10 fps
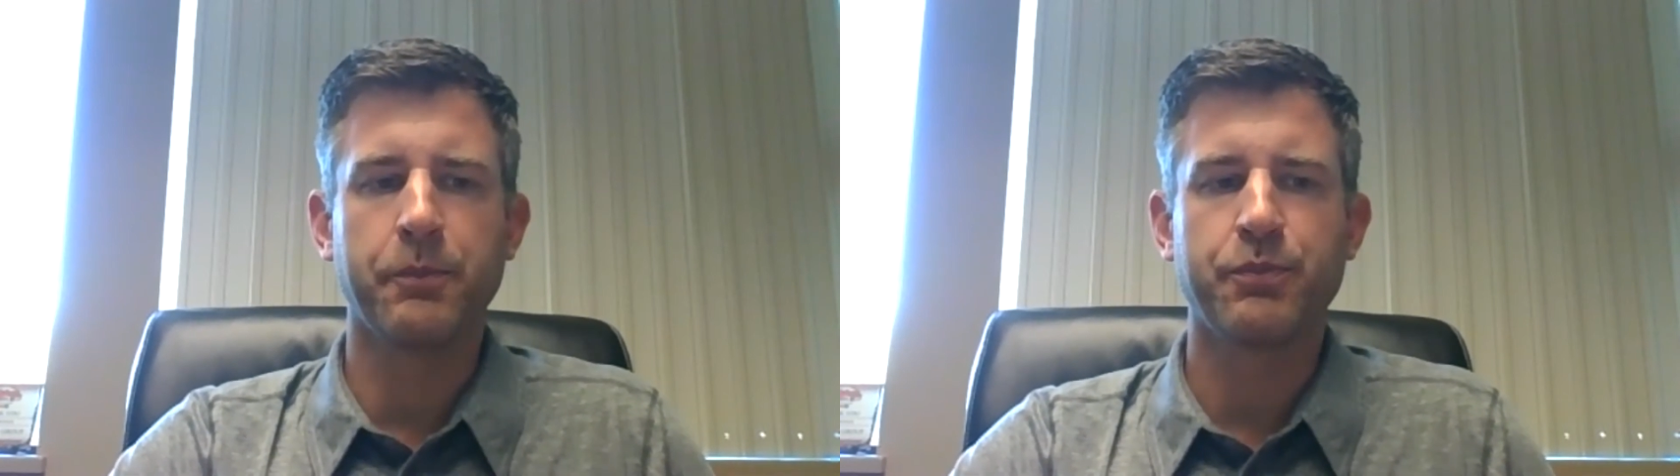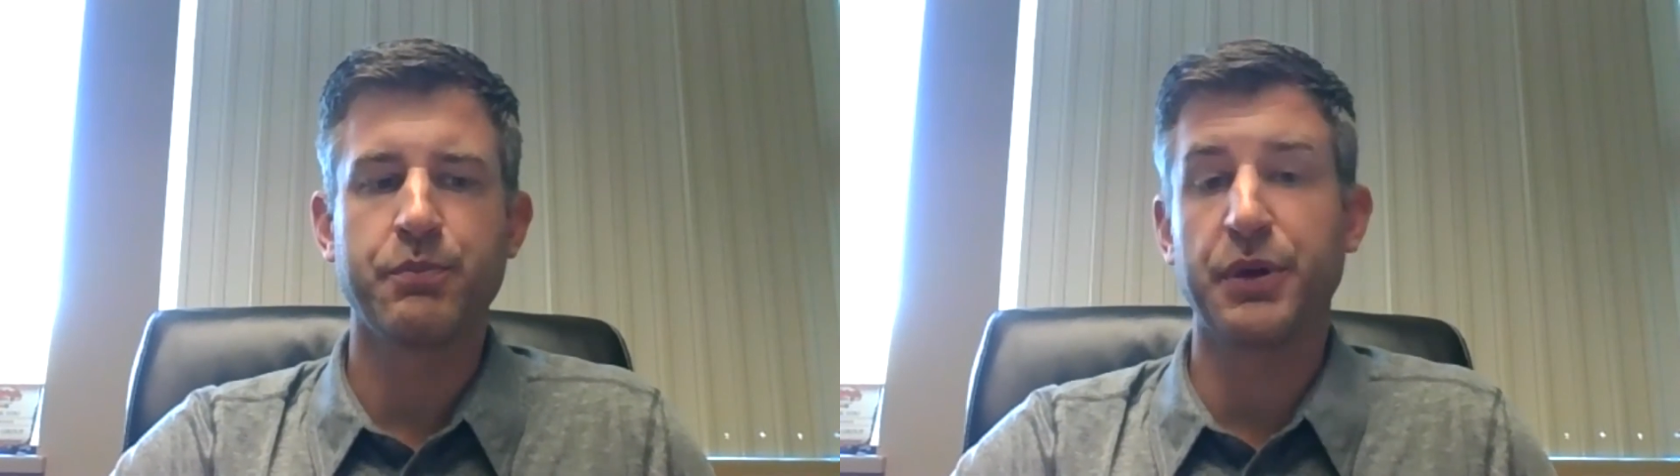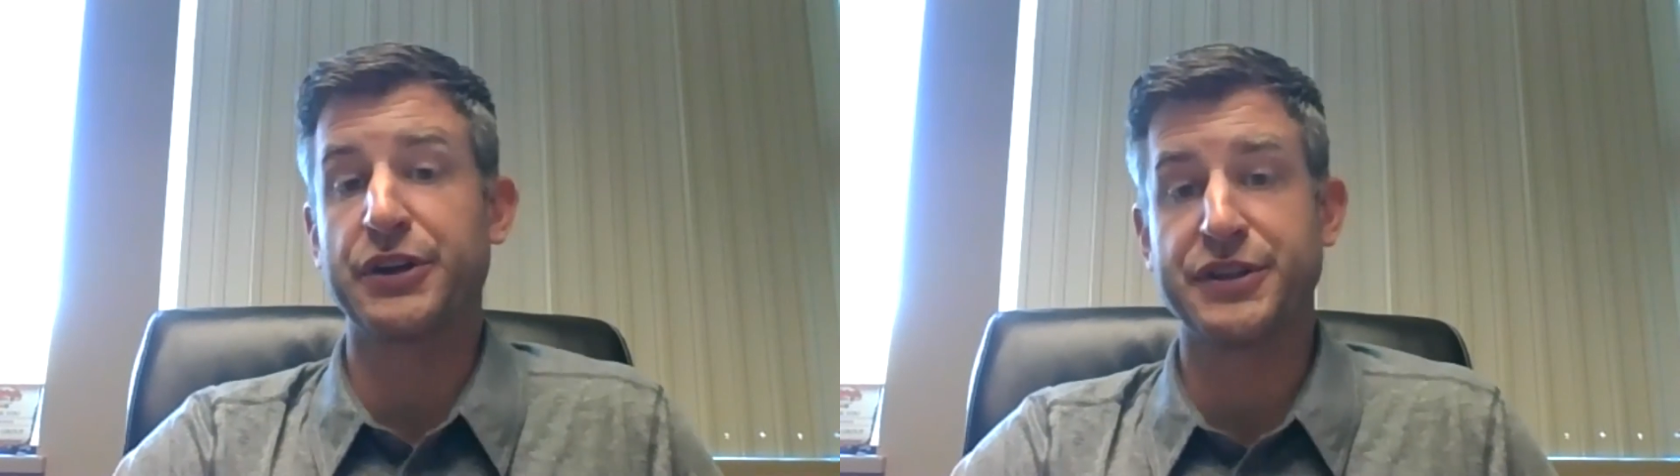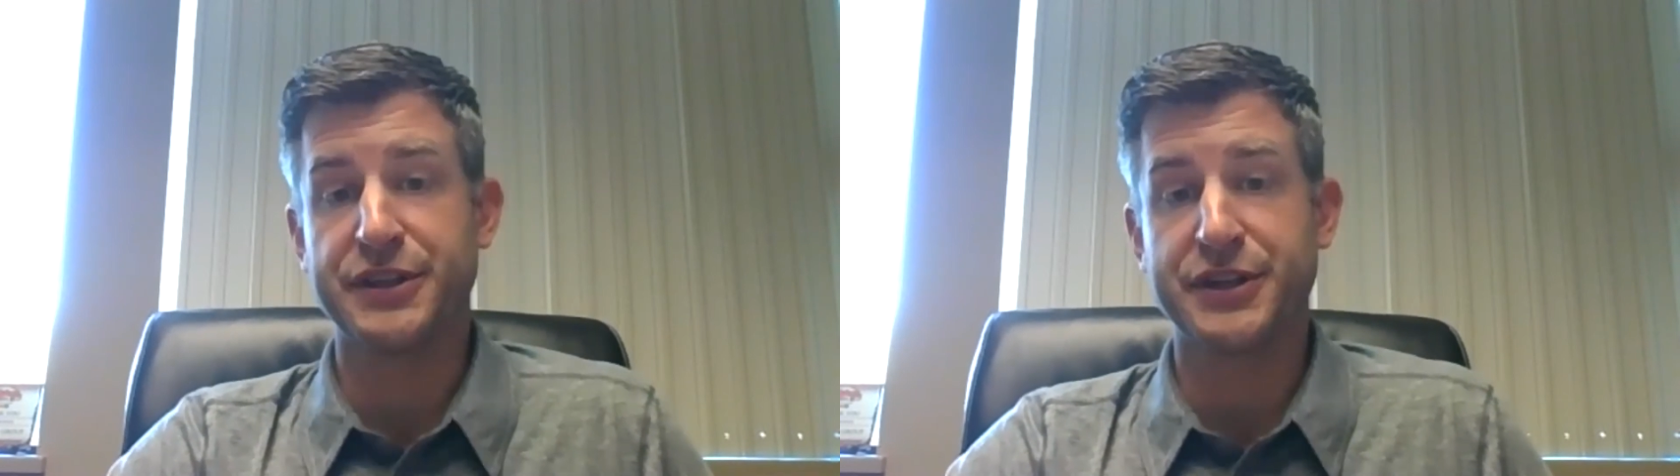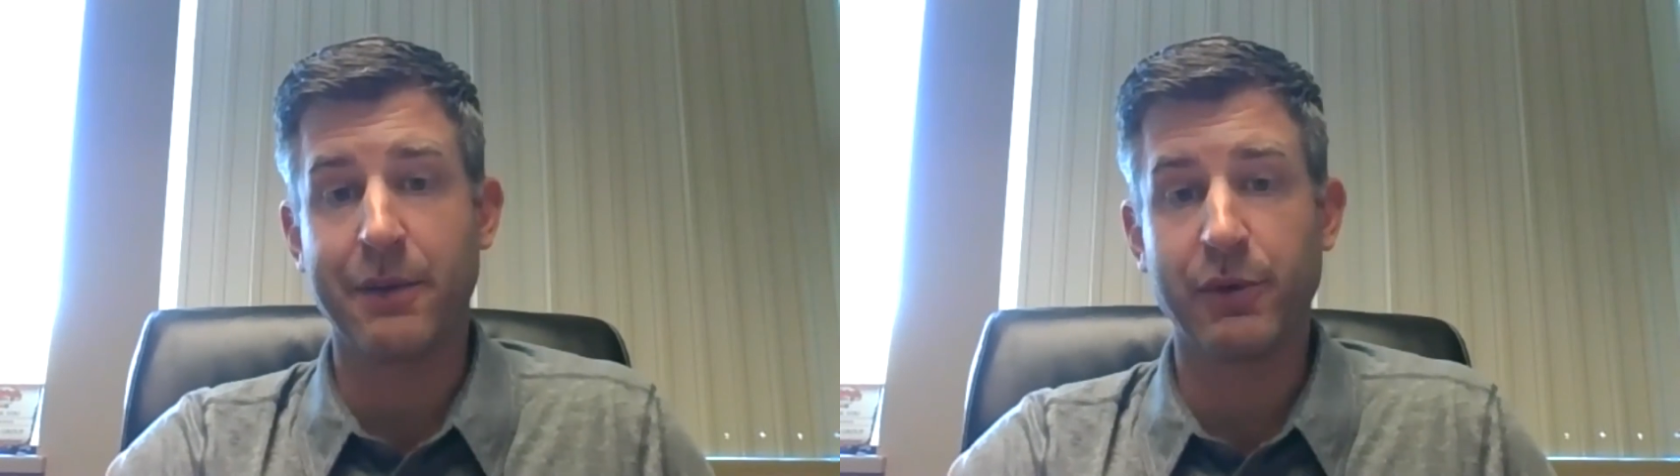Because at the
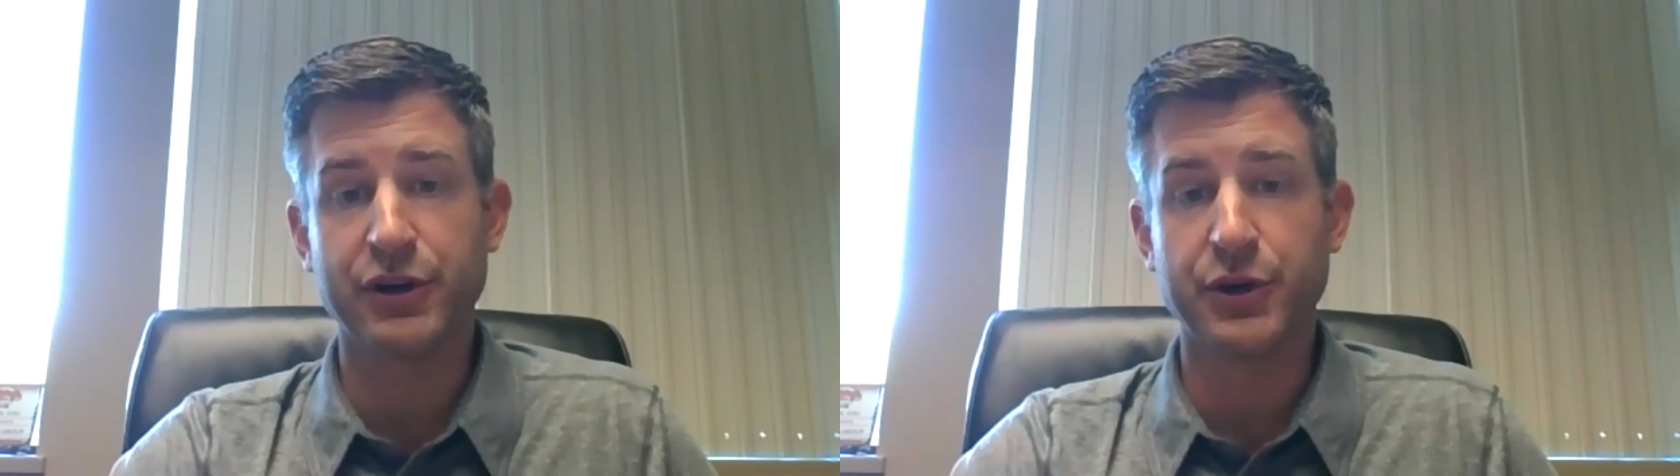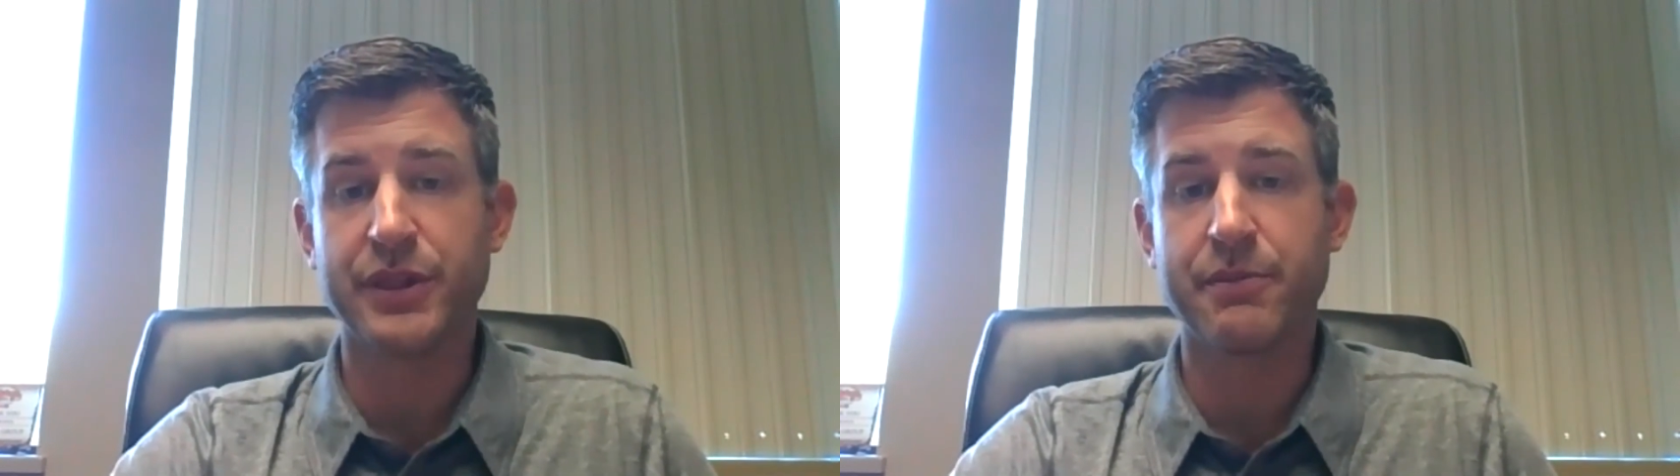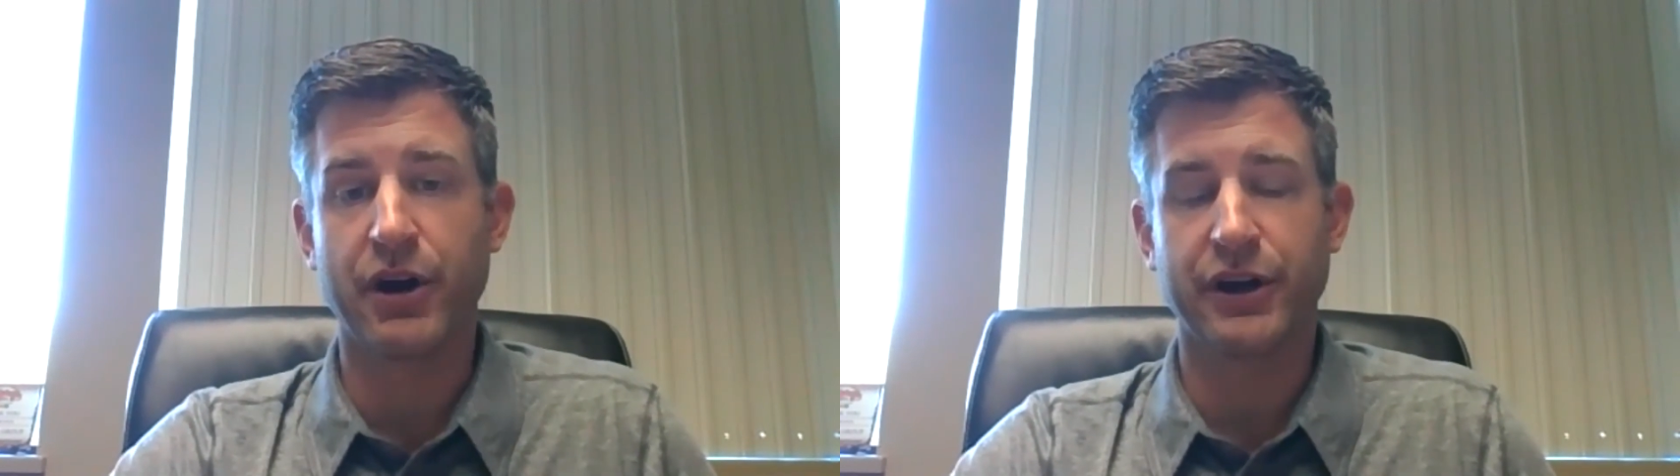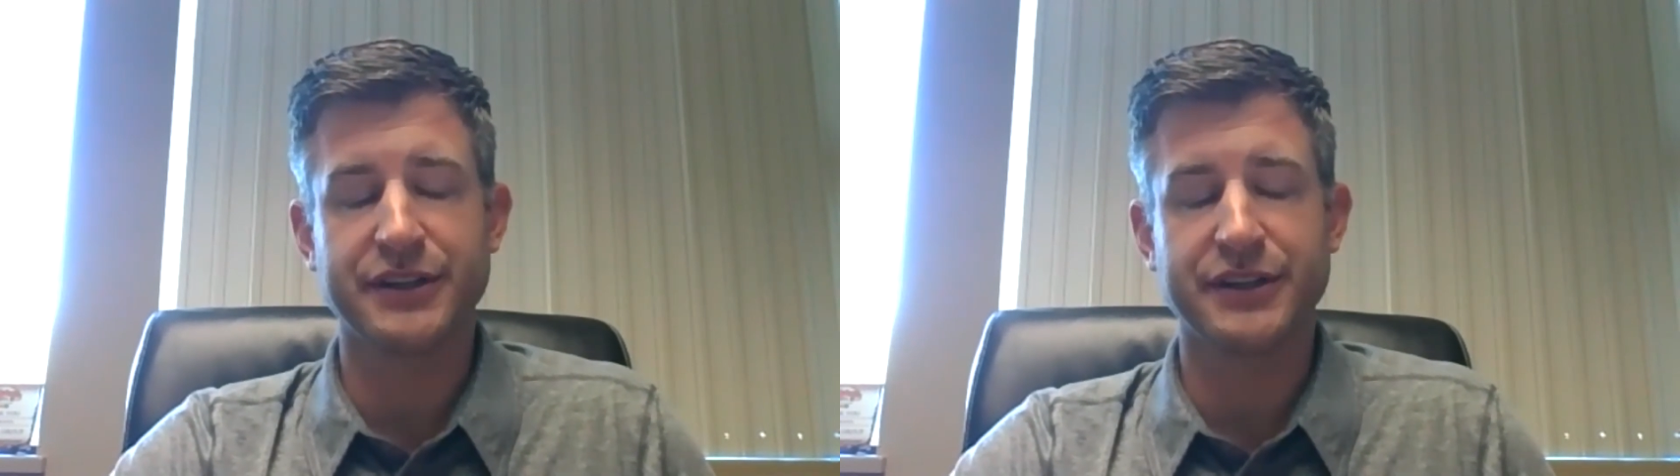time we were doing the market